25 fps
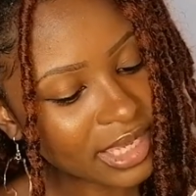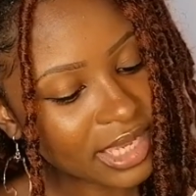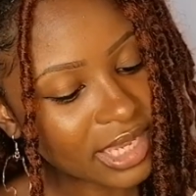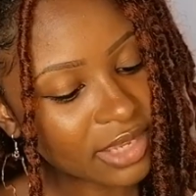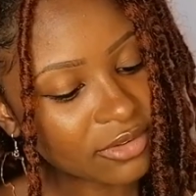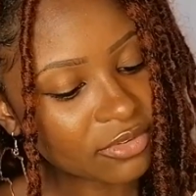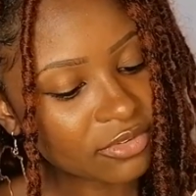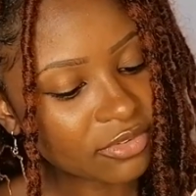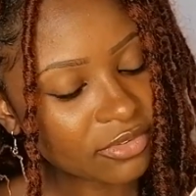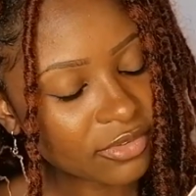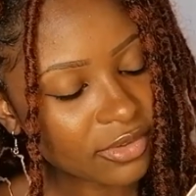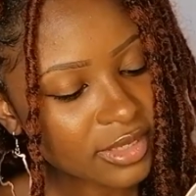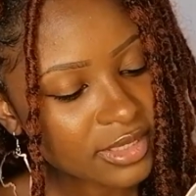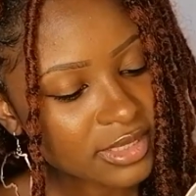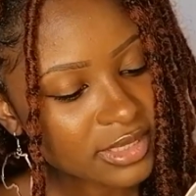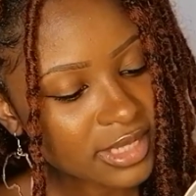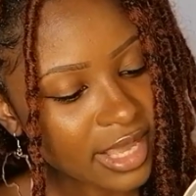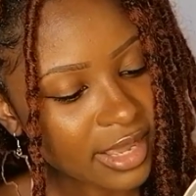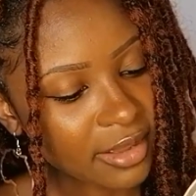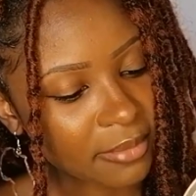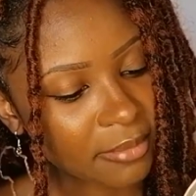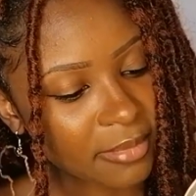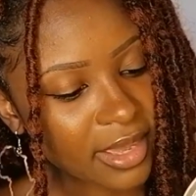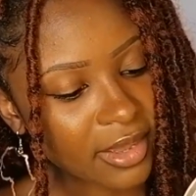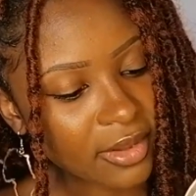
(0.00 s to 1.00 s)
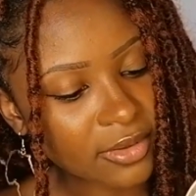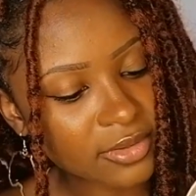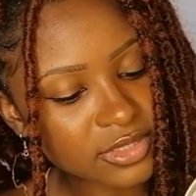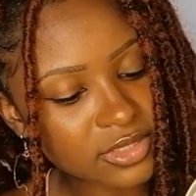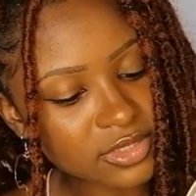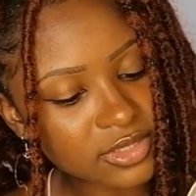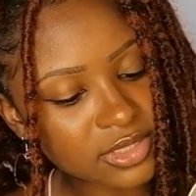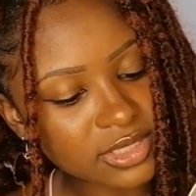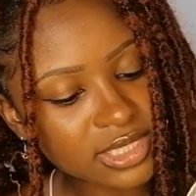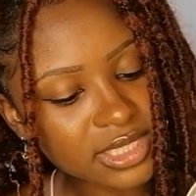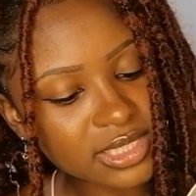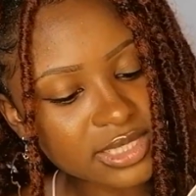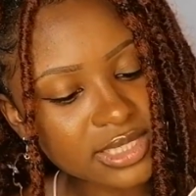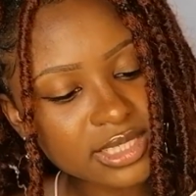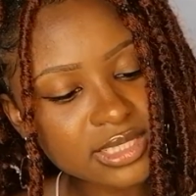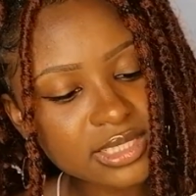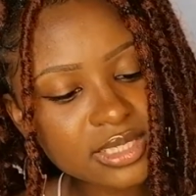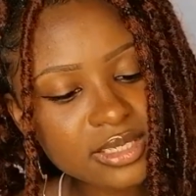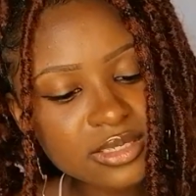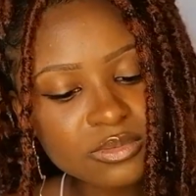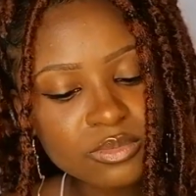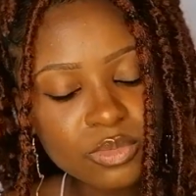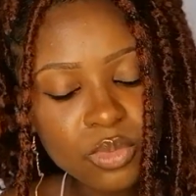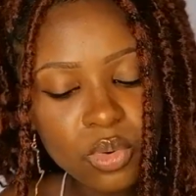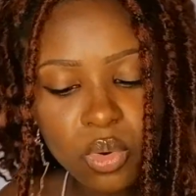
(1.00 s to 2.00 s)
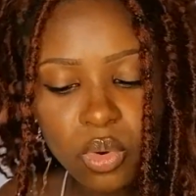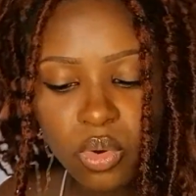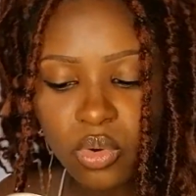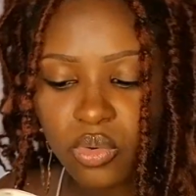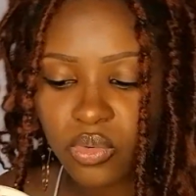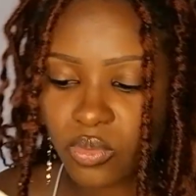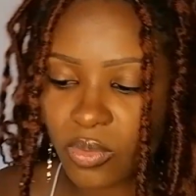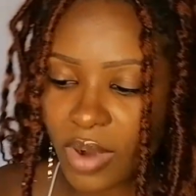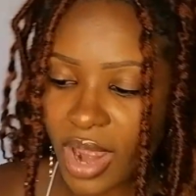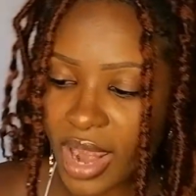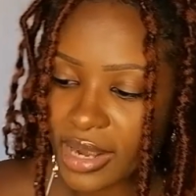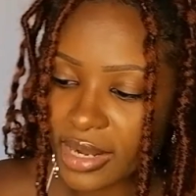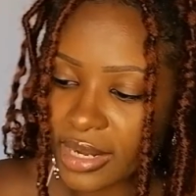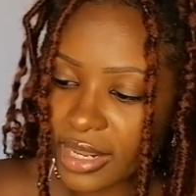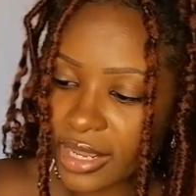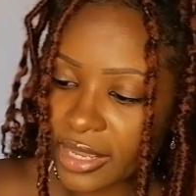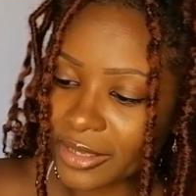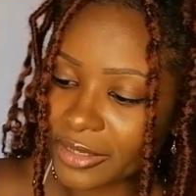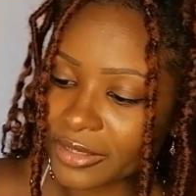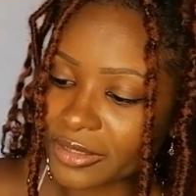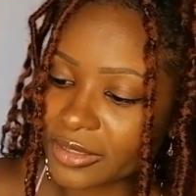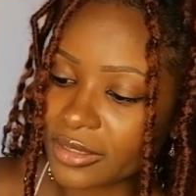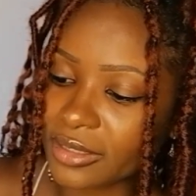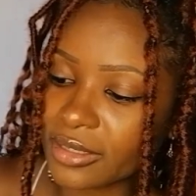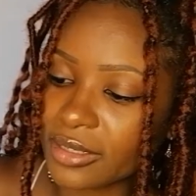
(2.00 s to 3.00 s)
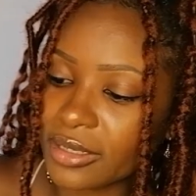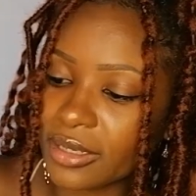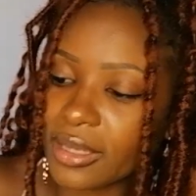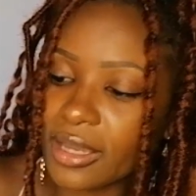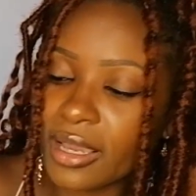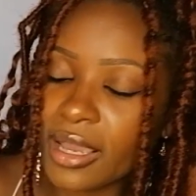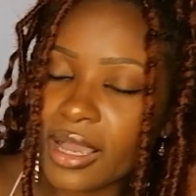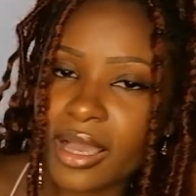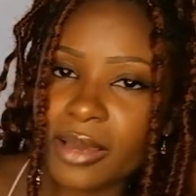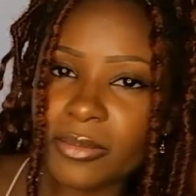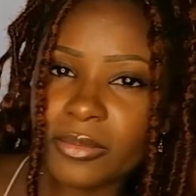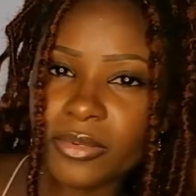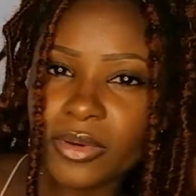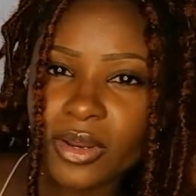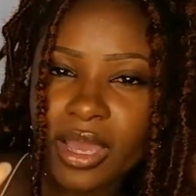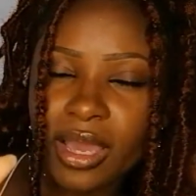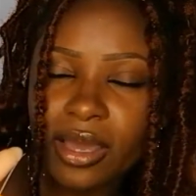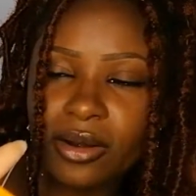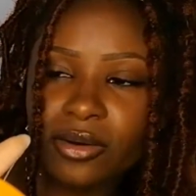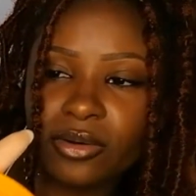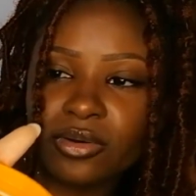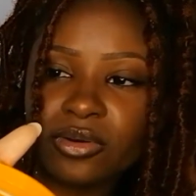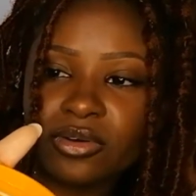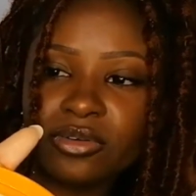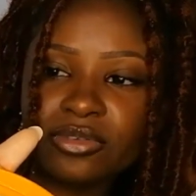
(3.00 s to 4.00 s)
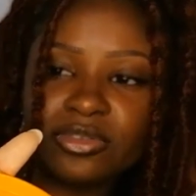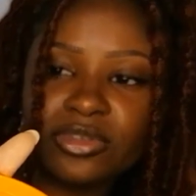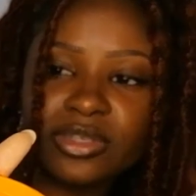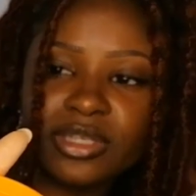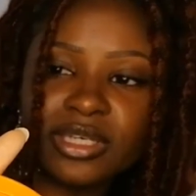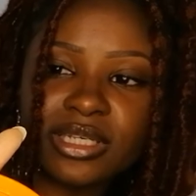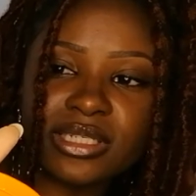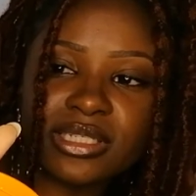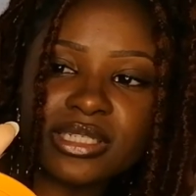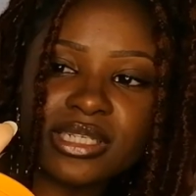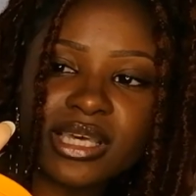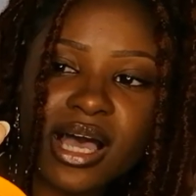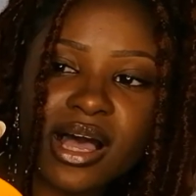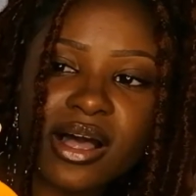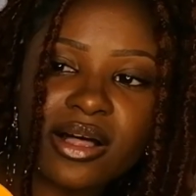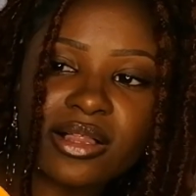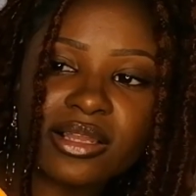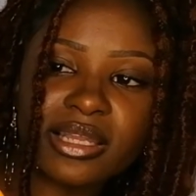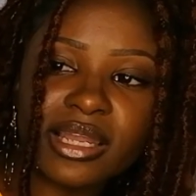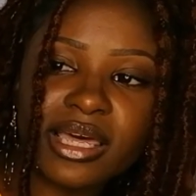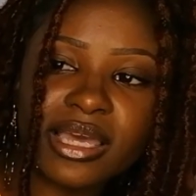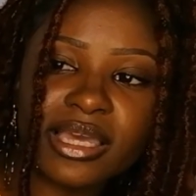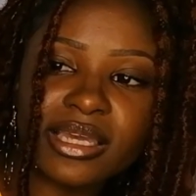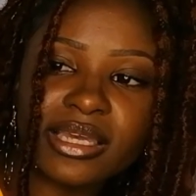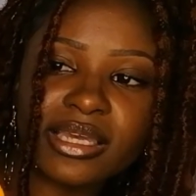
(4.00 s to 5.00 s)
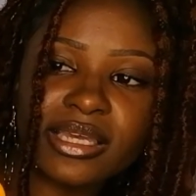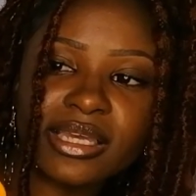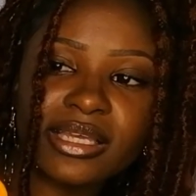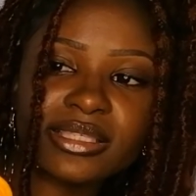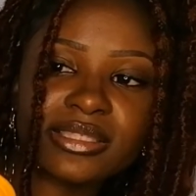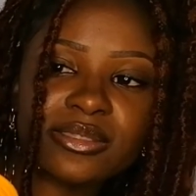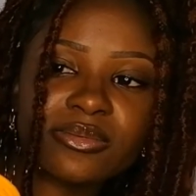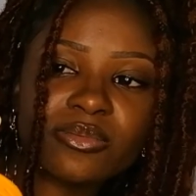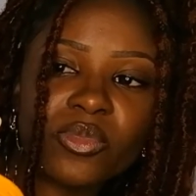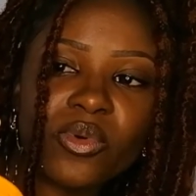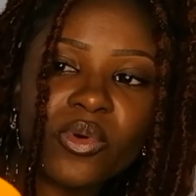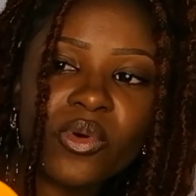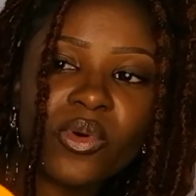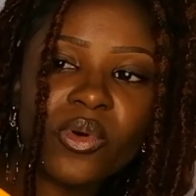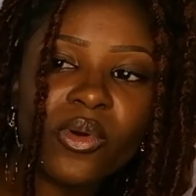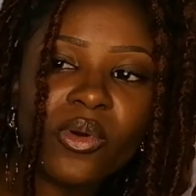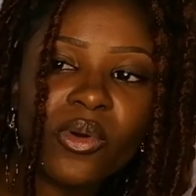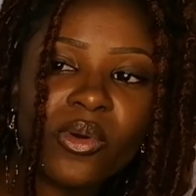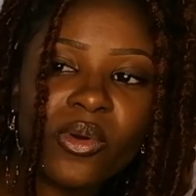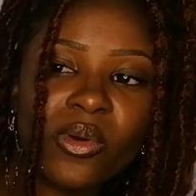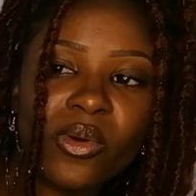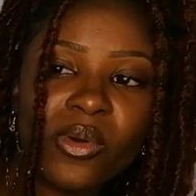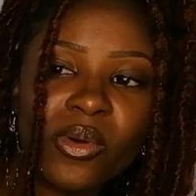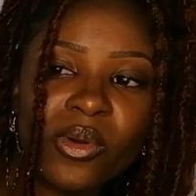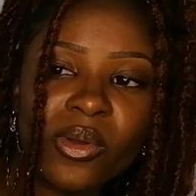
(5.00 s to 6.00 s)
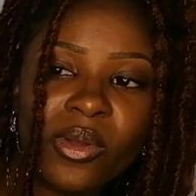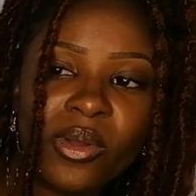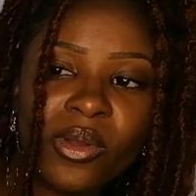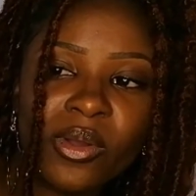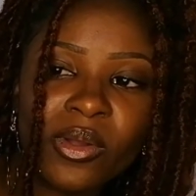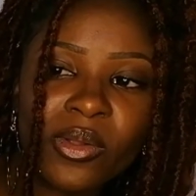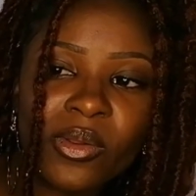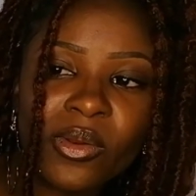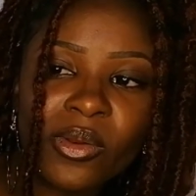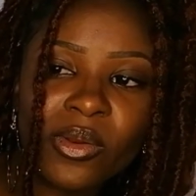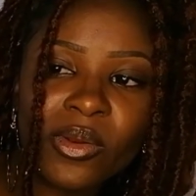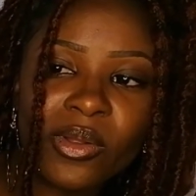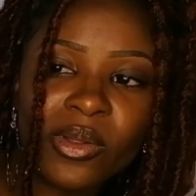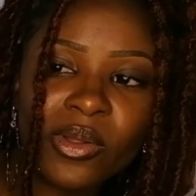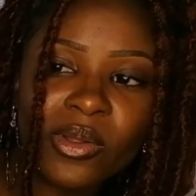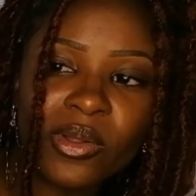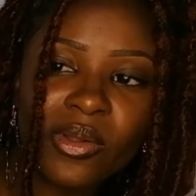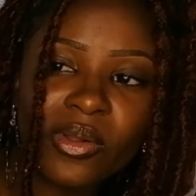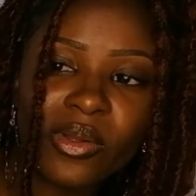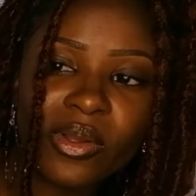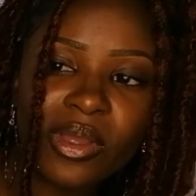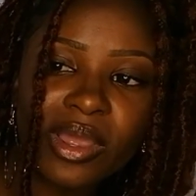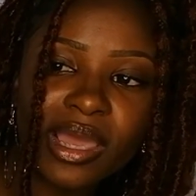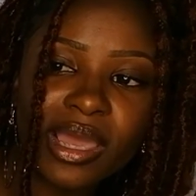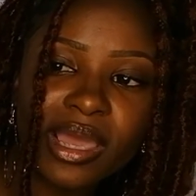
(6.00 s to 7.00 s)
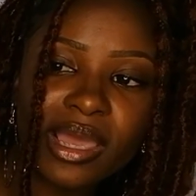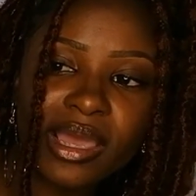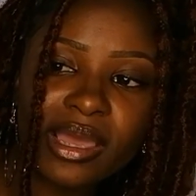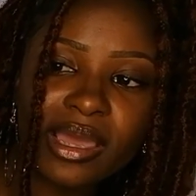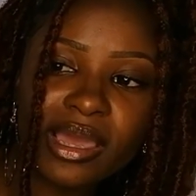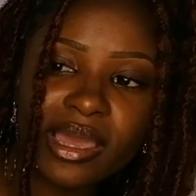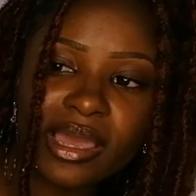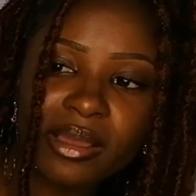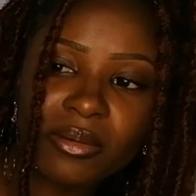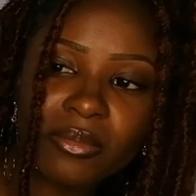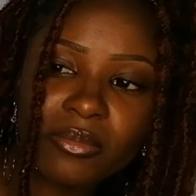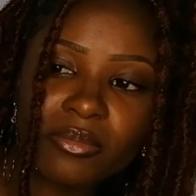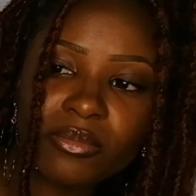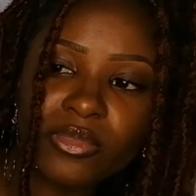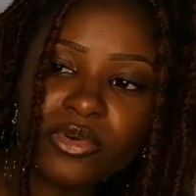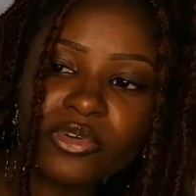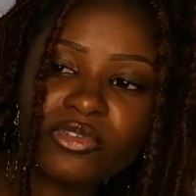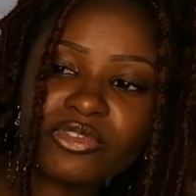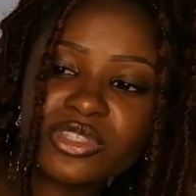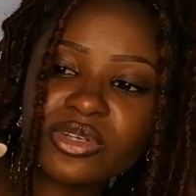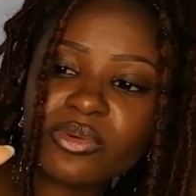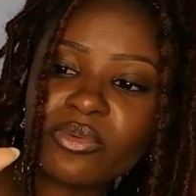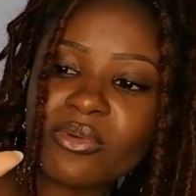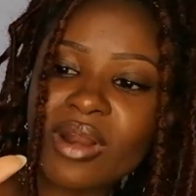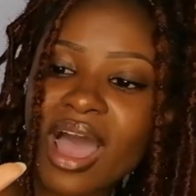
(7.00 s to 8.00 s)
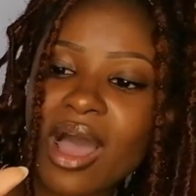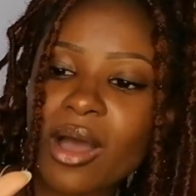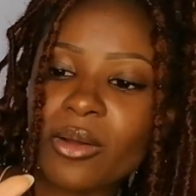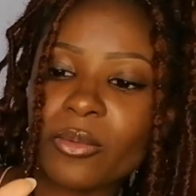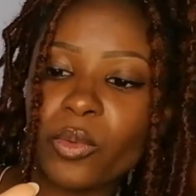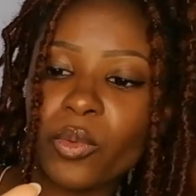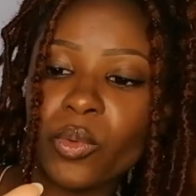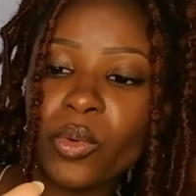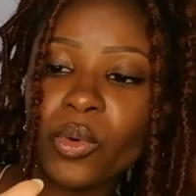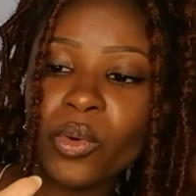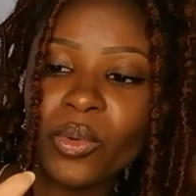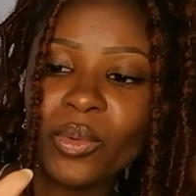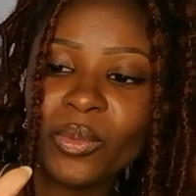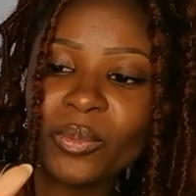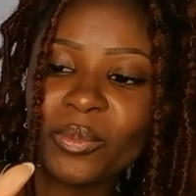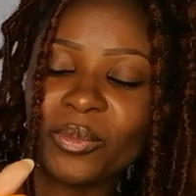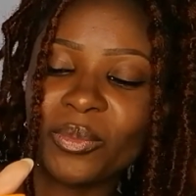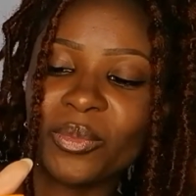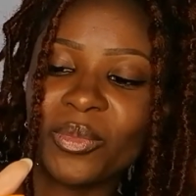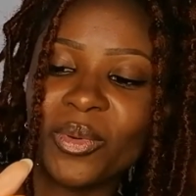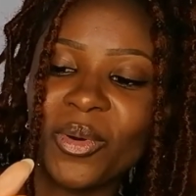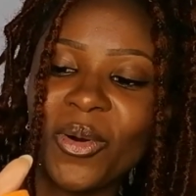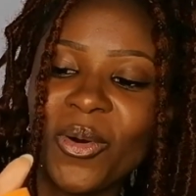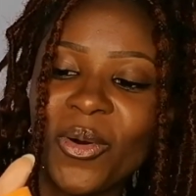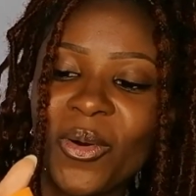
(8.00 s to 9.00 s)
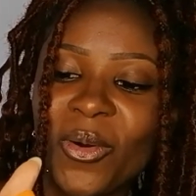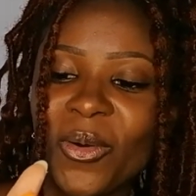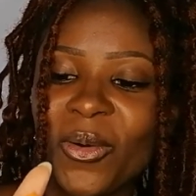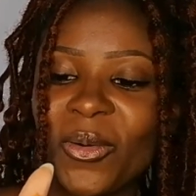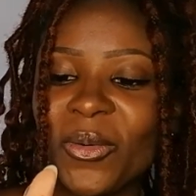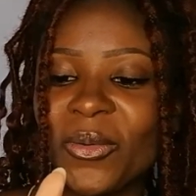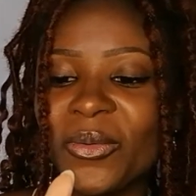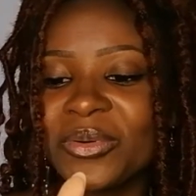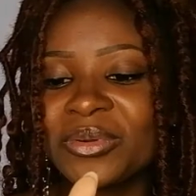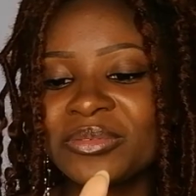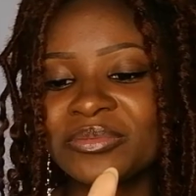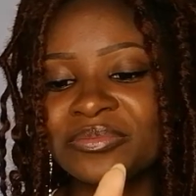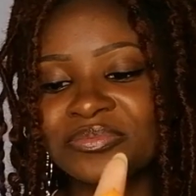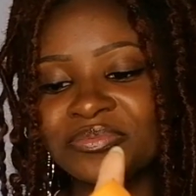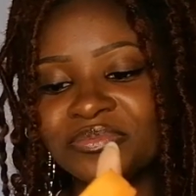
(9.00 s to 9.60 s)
It feels like mayo. So you see, this is more runny. I don't know if you can tell. Like, it's more. It moves around. Ooh, more.